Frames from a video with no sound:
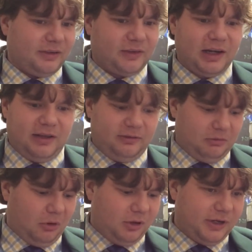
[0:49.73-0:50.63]
silly
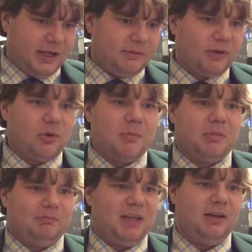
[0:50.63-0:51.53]
holiday, that's why I'm
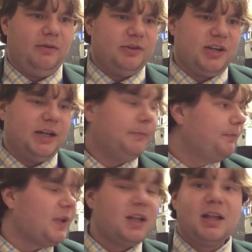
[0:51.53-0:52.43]
hid in the shed.
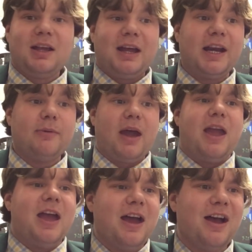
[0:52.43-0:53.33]
Anyway,